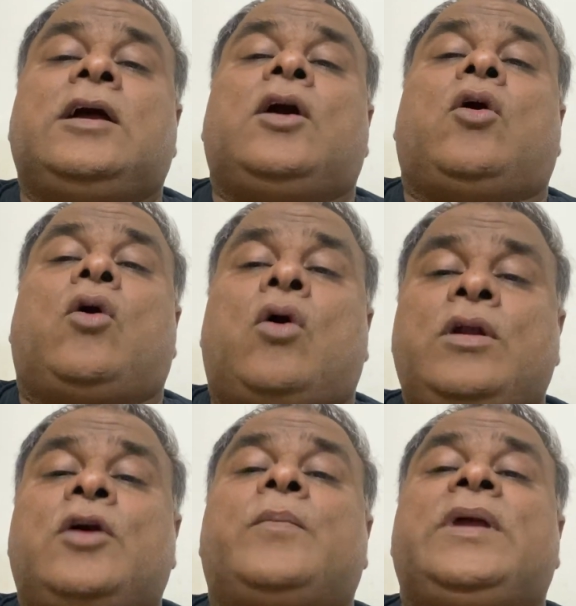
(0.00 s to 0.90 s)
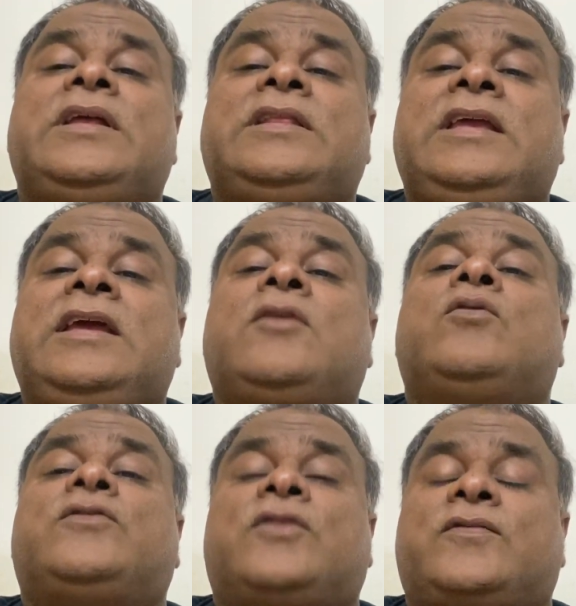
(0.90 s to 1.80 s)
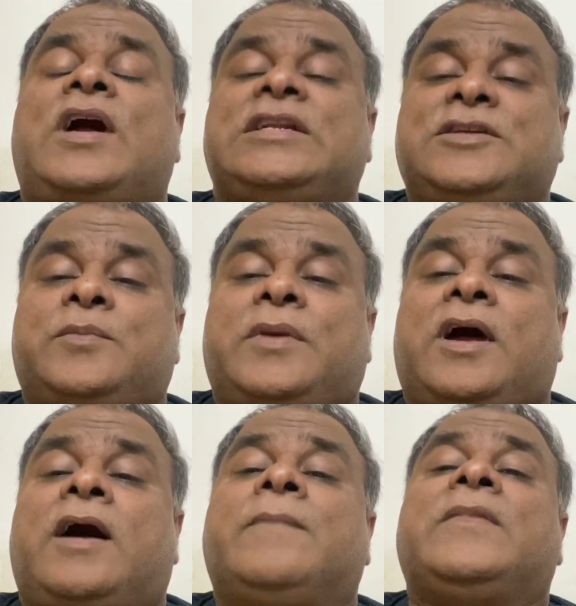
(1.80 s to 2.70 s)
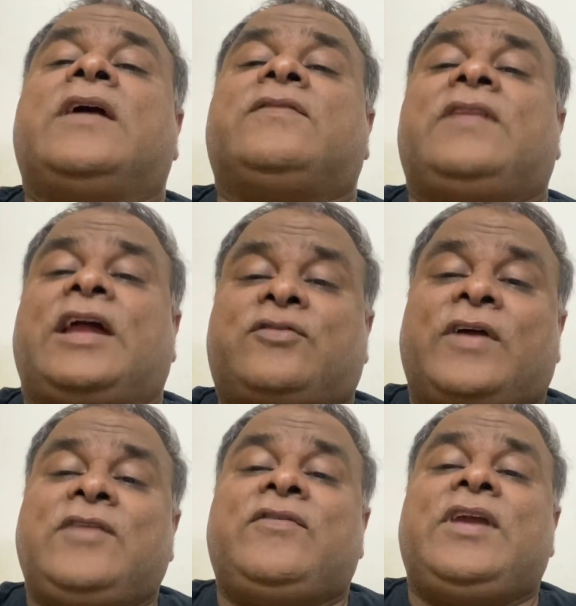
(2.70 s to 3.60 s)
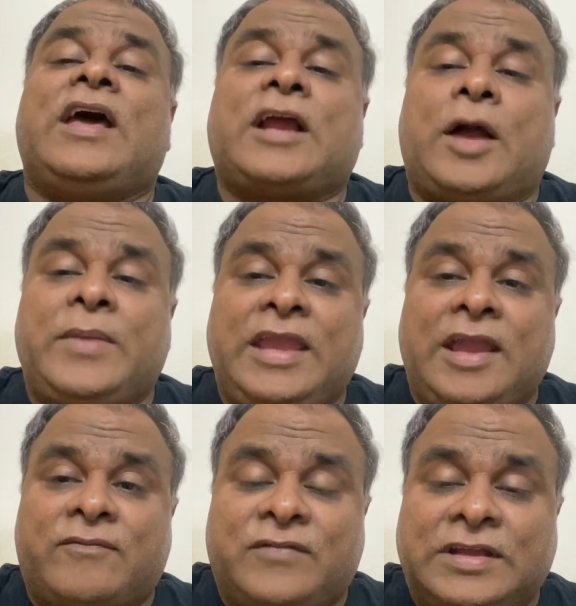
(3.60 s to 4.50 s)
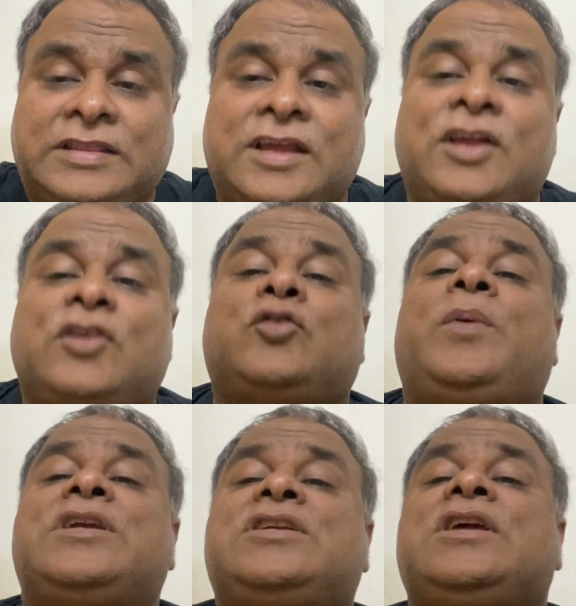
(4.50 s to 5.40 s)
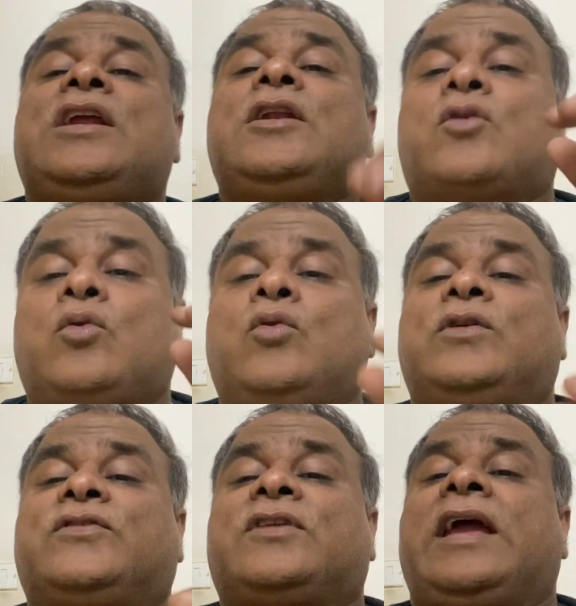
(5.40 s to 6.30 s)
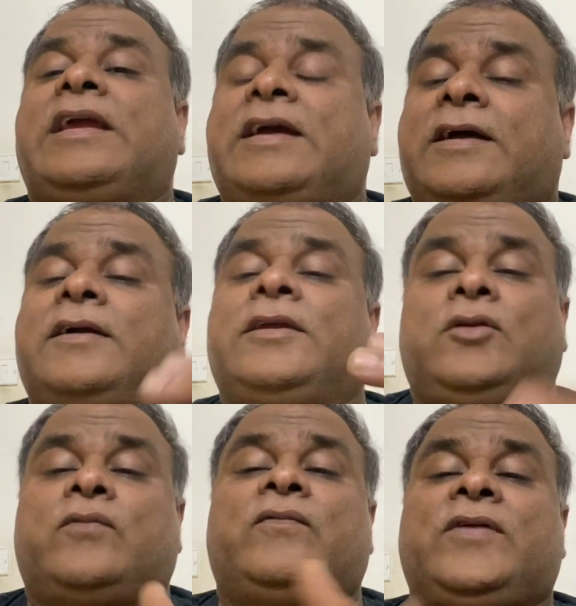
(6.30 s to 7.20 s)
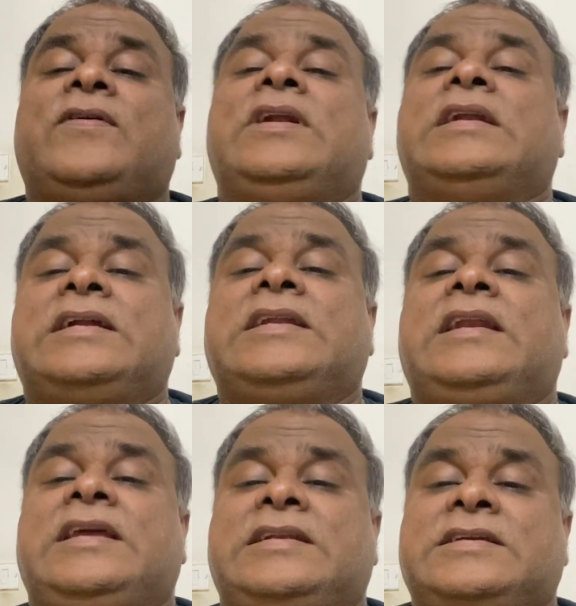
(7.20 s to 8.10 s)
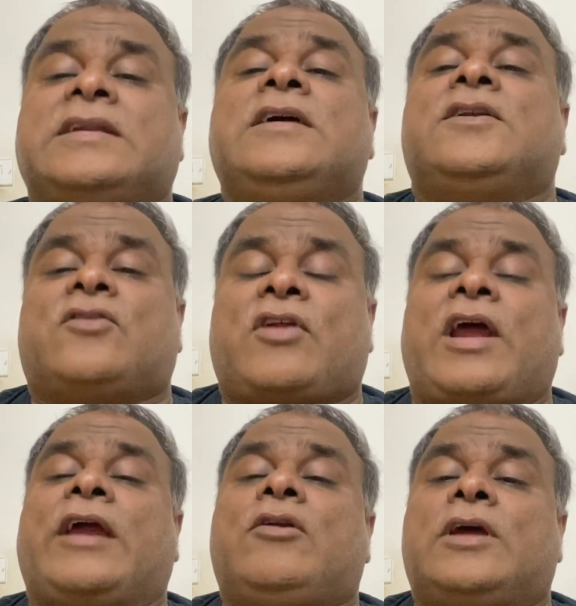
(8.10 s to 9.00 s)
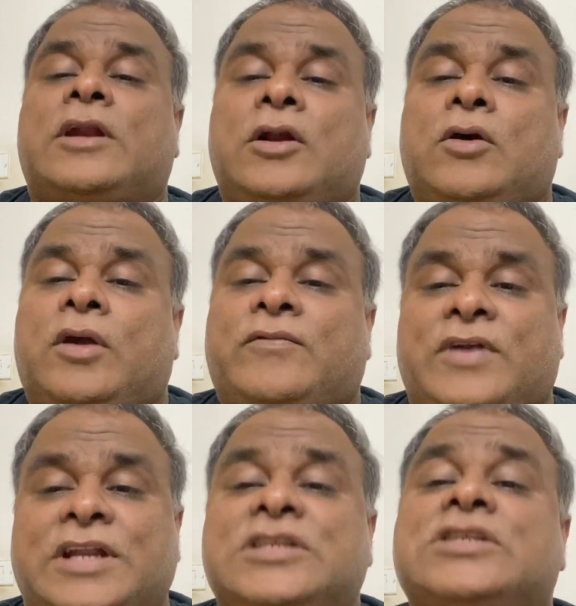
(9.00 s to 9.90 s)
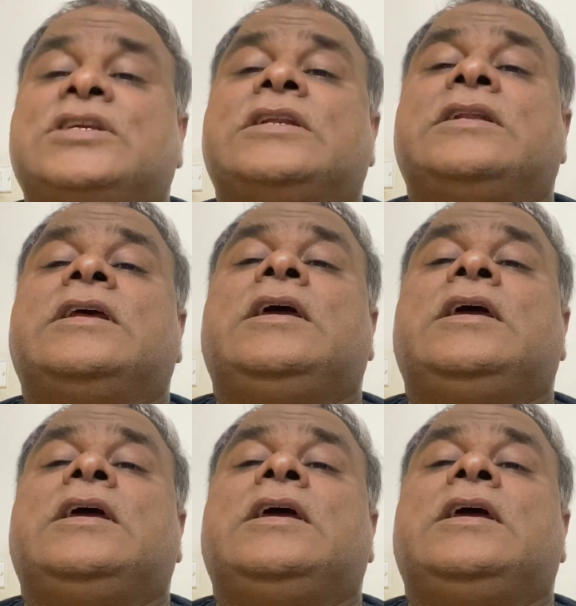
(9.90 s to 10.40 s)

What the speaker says: won't obey the rules of algebra. That's why we are coming up with special rules like we will learn it later. Triangular law of addition,